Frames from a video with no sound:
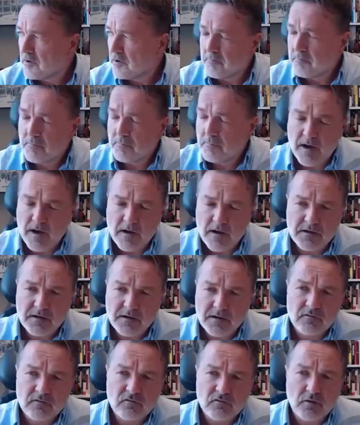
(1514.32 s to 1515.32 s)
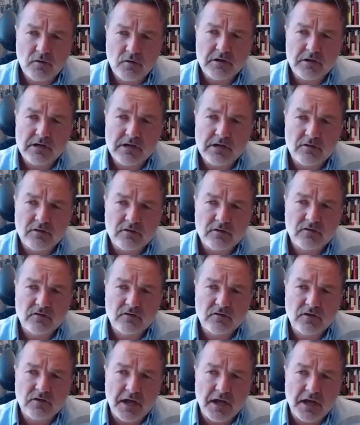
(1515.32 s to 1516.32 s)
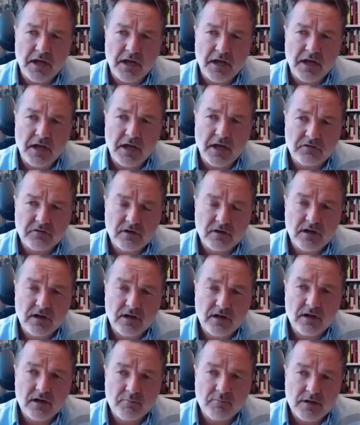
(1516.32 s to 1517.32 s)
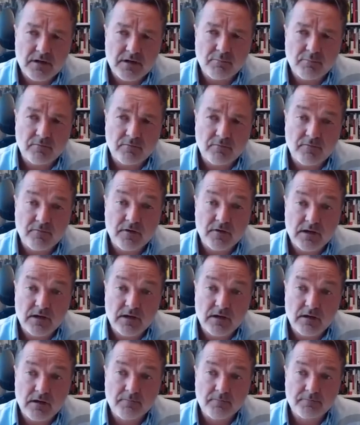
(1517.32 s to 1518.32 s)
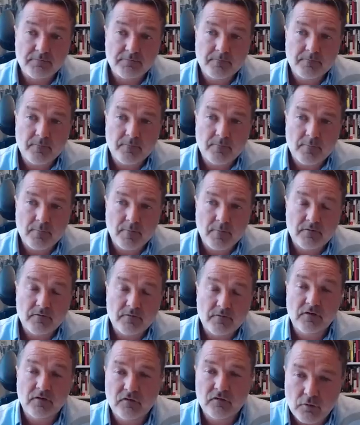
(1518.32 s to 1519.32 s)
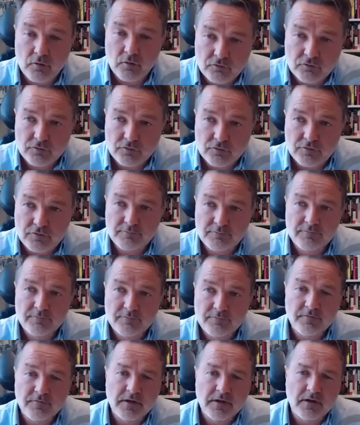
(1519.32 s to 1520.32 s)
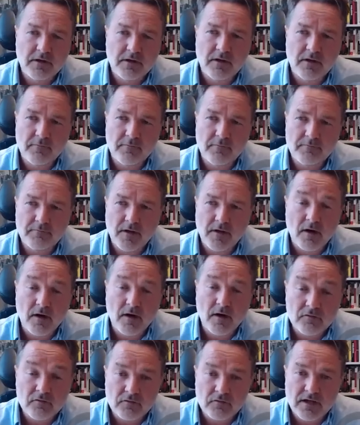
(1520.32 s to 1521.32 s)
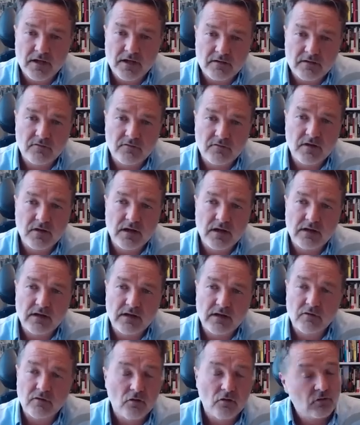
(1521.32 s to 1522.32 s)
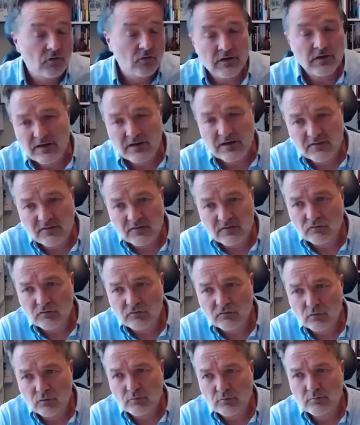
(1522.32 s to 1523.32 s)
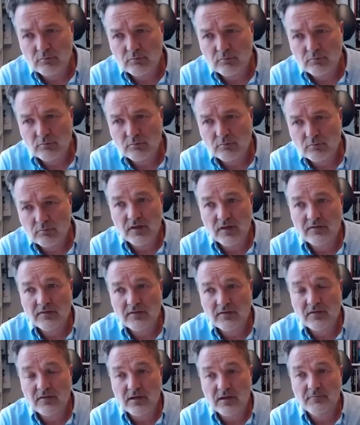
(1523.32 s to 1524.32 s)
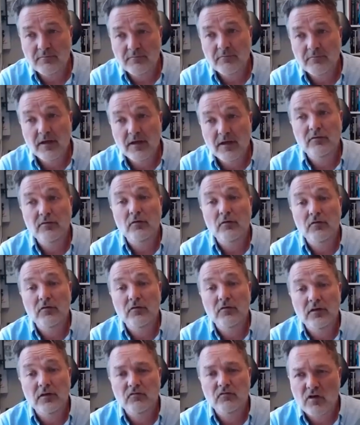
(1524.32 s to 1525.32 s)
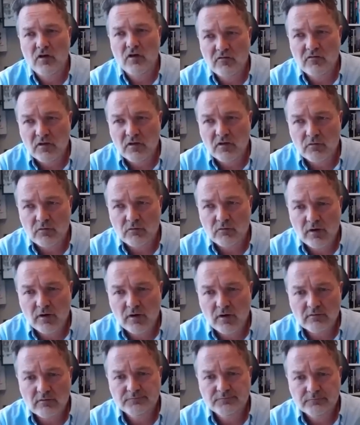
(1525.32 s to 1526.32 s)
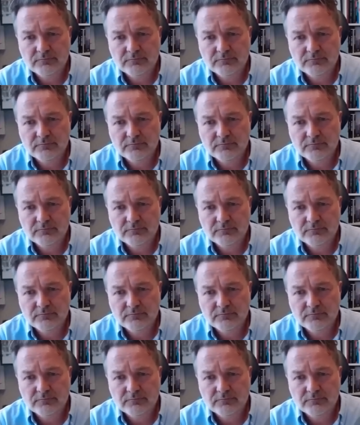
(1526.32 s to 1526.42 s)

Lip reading: But I can certainly understand that the Tigrayan people feel deserted, feel isolated, feel not listened to, because they see that nothing is changing on the ground.